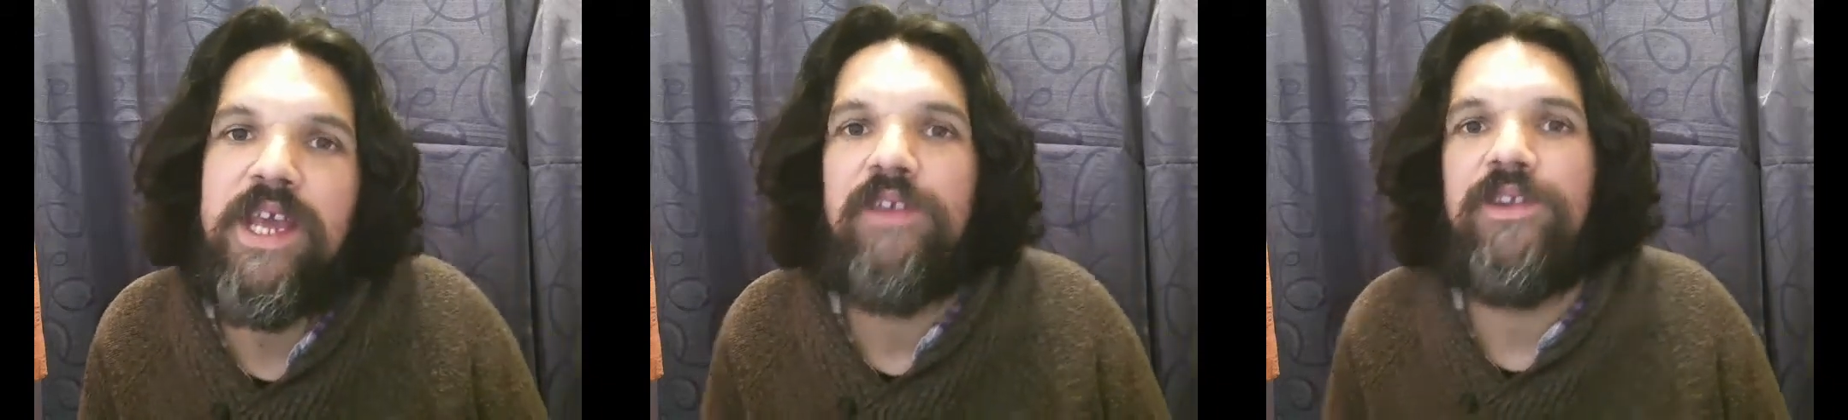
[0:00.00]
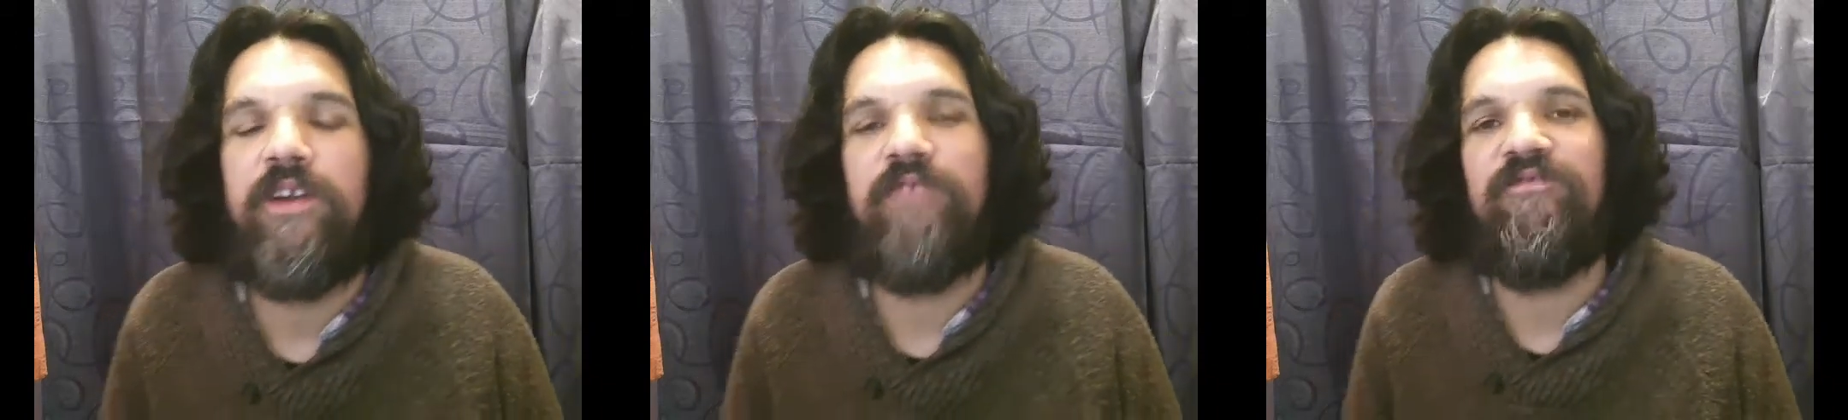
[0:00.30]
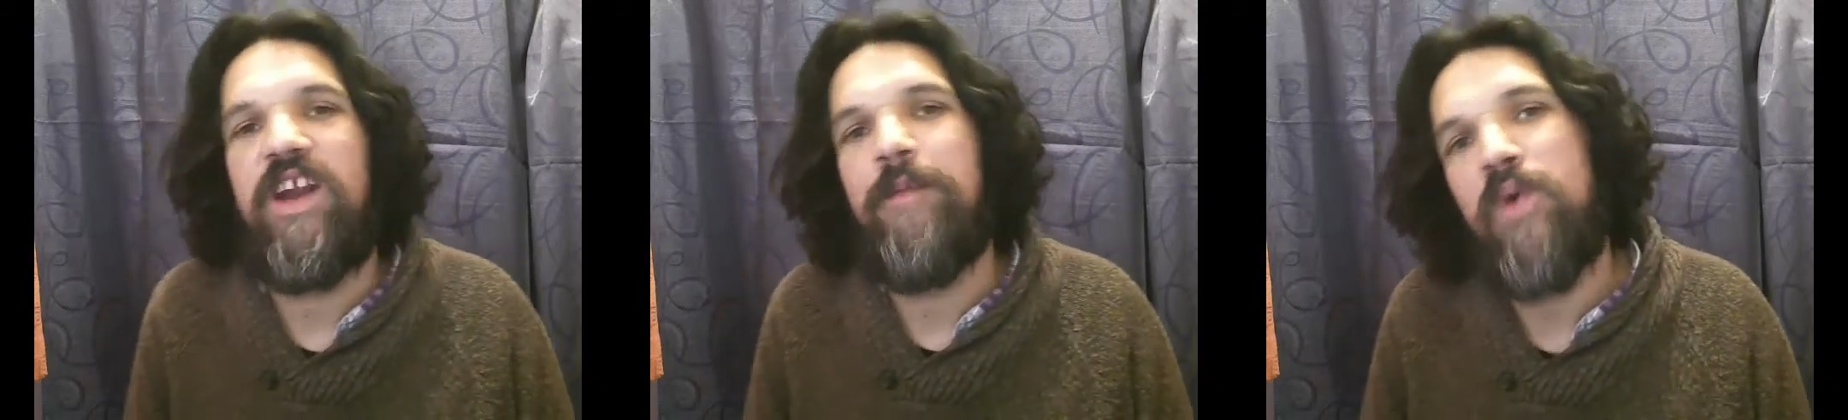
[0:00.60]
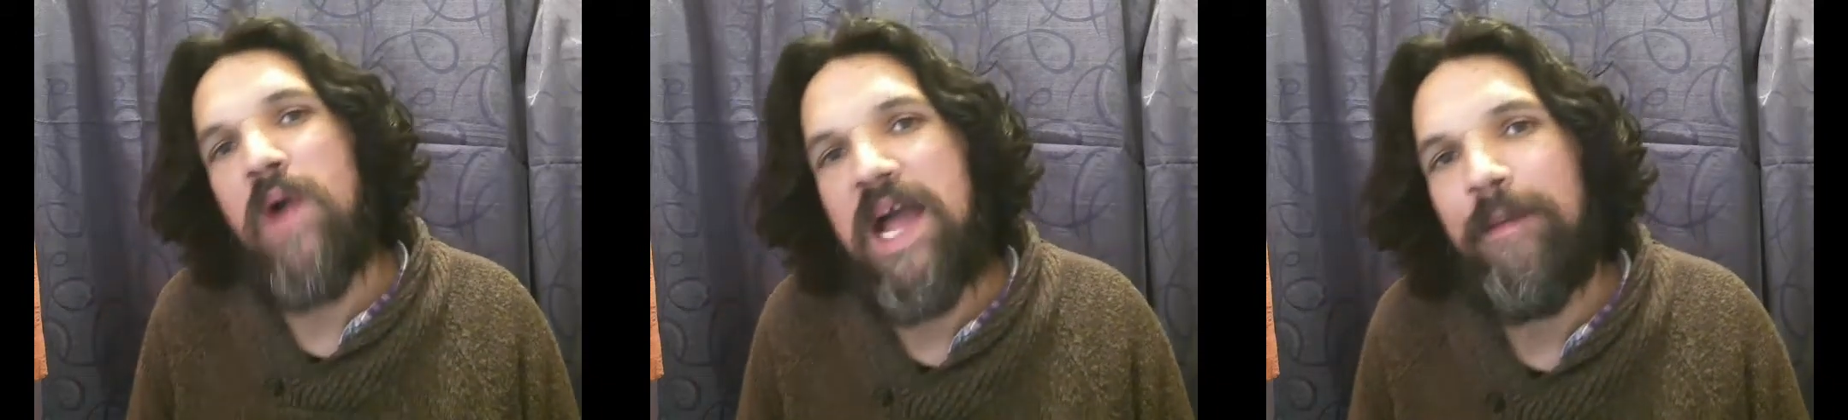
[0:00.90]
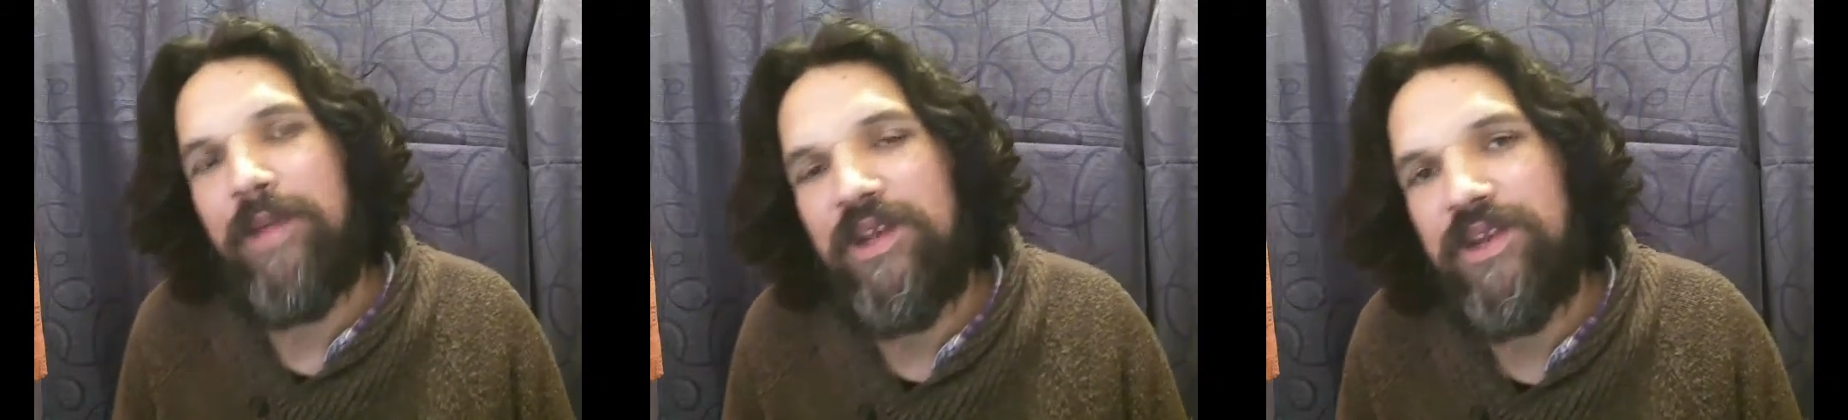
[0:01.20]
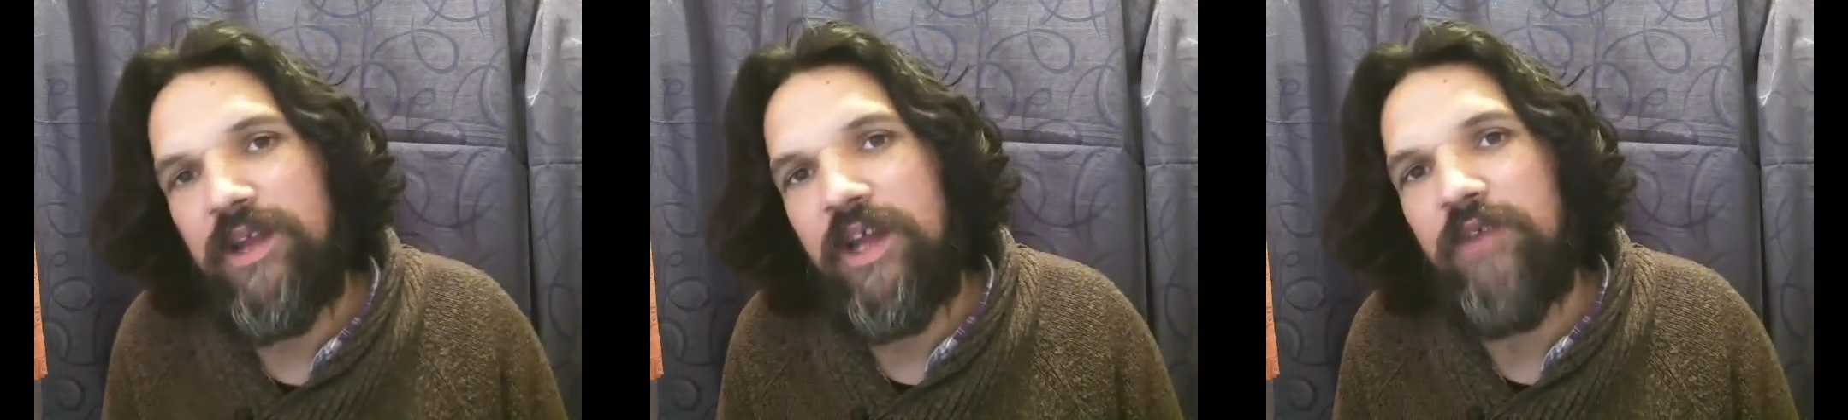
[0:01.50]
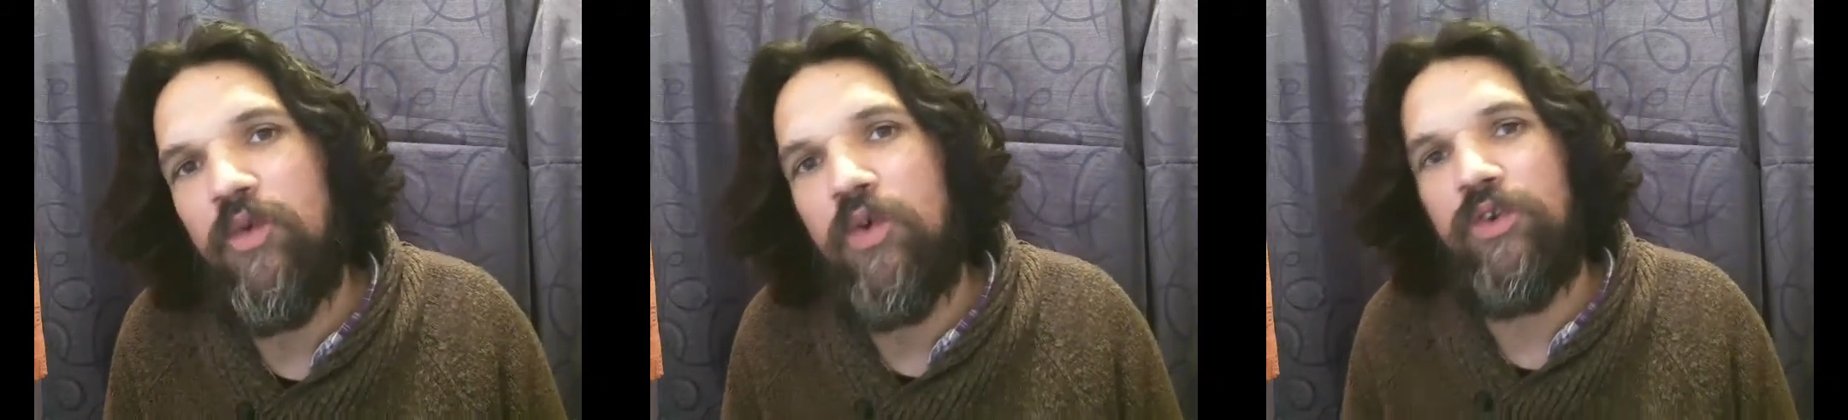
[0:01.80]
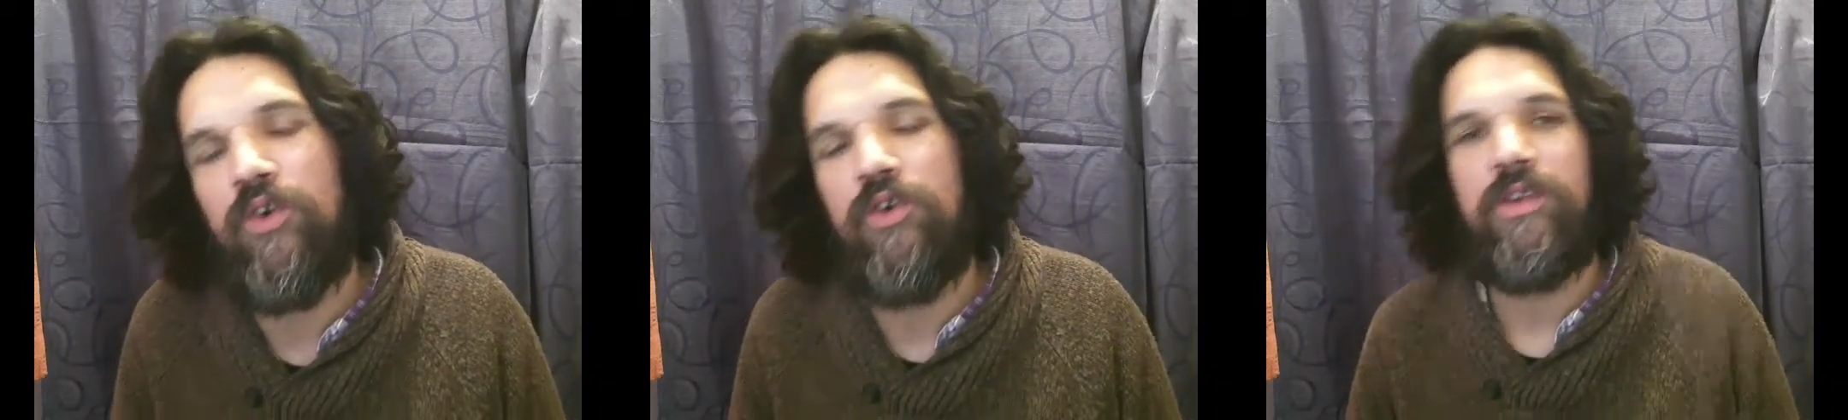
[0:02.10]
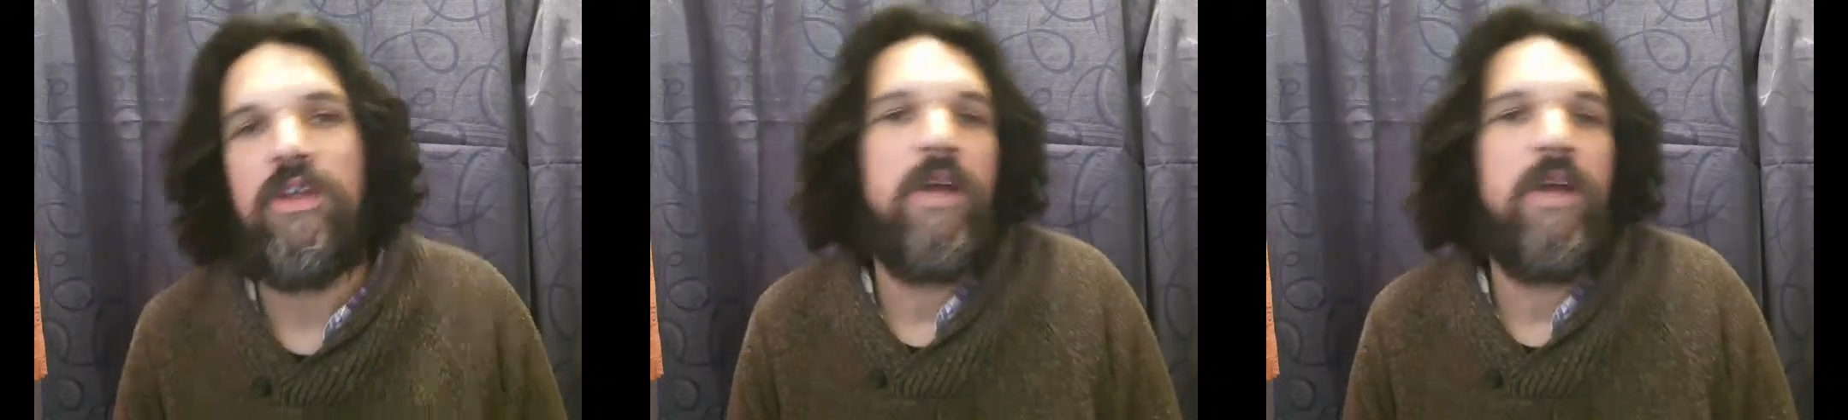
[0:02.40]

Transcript: certain verbal habits and whatnot.